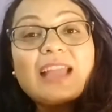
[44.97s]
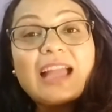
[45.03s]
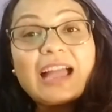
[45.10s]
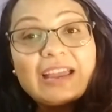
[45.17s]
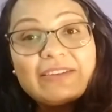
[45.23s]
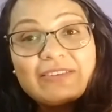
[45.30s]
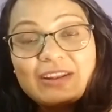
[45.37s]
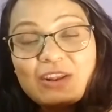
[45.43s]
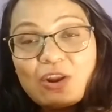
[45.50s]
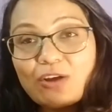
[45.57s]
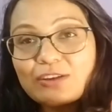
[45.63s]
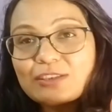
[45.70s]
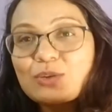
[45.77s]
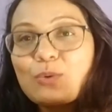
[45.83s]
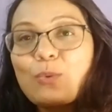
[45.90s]
I will
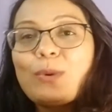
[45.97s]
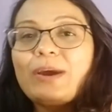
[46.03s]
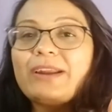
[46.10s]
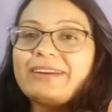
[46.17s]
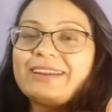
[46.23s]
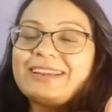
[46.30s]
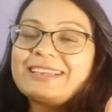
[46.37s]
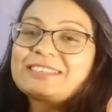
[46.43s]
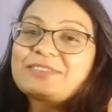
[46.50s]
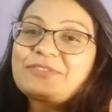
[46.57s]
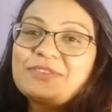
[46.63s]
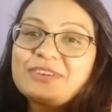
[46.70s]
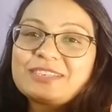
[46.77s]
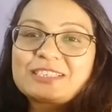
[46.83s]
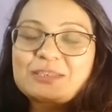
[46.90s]
not worry is the
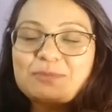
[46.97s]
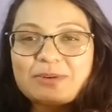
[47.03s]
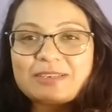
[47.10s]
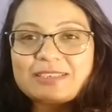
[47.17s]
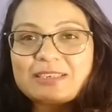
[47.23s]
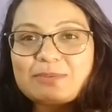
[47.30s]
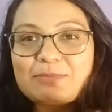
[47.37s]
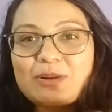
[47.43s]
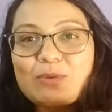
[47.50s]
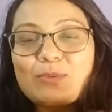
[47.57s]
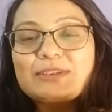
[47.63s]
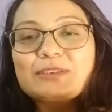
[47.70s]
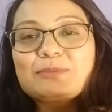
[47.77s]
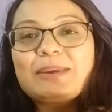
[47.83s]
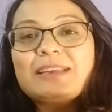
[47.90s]
first principle,
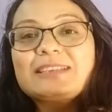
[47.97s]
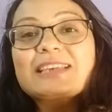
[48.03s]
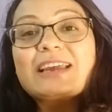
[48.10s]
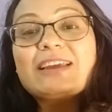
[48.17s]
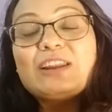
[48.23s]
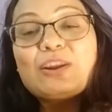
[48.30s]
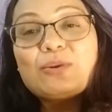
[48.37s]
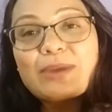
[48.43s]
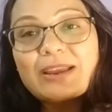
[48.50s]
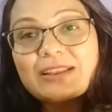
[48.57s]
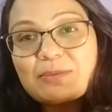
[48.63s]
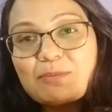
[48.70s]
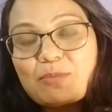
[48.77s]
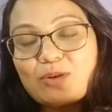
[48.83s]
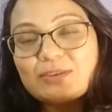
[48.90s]
which means I look at
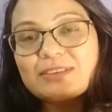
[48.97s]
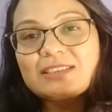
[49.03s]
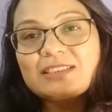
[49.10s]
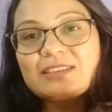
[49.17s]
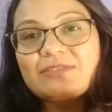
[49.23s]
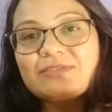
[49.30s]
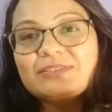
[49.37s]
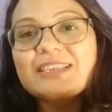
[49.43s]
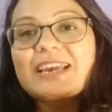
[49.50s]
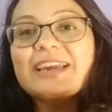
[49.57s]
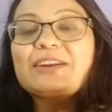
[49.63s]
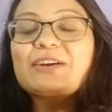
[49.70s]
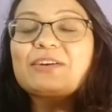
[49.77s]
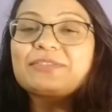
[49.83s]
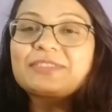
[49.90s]
the positive
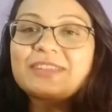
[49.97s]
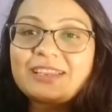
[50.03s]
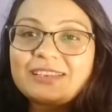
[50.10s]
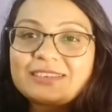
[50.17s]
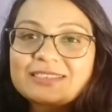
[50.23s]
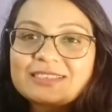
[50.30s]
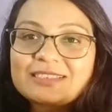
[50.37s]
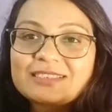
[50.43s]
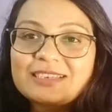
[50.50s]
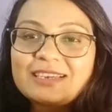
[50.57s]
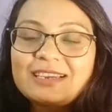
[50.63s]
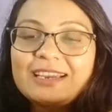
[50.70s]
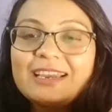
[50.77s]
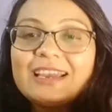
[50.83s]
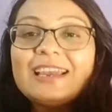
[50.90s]
side of things.
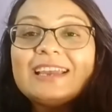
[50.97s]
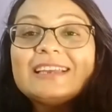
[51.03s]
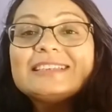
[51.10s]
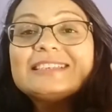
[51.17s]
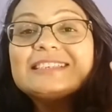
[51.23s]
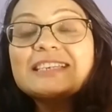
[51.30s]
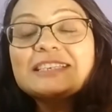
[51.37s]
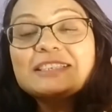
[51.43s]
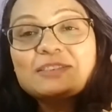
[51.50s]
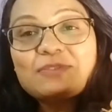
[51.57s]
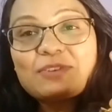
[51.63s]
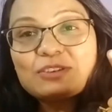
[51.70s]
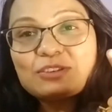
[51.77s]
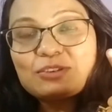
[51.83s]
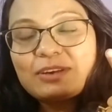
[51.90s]
Just
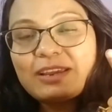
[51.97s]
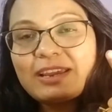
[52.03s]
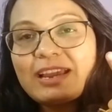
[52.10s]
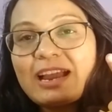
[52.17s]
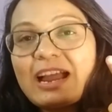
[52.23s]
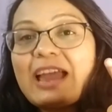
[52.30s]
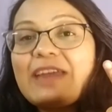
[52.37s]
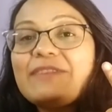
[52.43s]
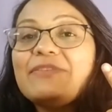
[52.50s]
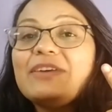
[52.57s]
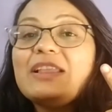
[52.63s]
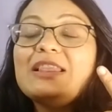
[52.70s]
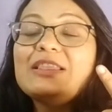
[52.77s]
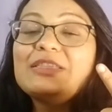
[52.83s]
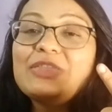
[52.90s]
for today, I
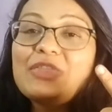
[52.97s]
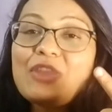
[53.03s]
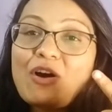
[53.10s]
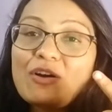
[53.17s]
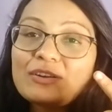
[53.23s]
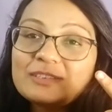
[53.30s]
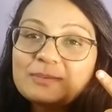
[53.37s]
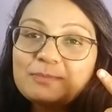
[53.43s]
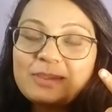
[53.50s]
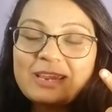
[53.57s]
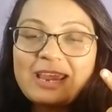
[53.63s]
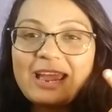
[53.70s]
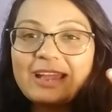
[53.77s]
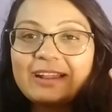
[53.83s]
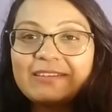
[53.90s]
will not be
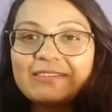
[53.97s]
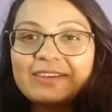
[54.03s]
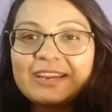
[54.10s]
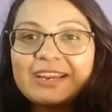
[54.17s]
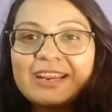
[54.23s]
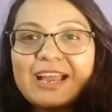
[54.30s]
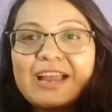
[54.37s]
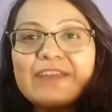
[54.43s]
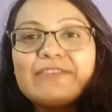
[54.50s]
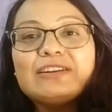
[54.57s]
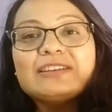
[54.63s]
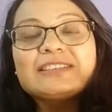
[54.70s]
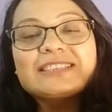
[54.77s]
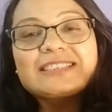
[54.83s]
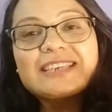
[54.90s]
angry. I
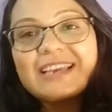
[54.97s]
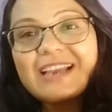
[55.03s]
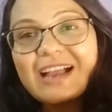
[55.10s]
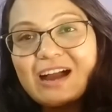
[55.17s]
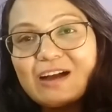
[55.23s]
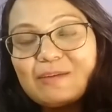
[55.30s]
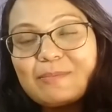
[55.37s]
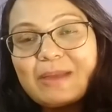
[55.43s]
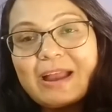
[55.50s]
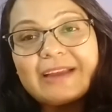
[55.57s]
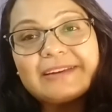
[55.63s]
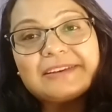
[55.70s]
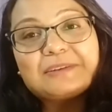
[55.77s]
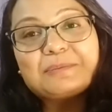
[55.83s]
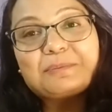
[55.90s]
will stay calm
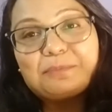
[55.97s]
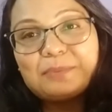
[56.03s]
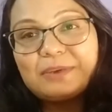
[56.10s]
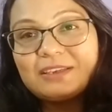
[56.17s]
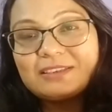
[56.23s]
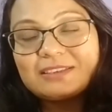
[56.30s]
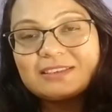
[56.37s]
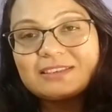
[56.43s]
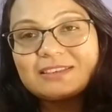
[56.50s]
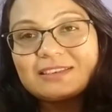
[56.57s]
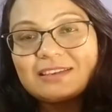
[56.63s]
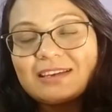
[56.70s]
and at peace.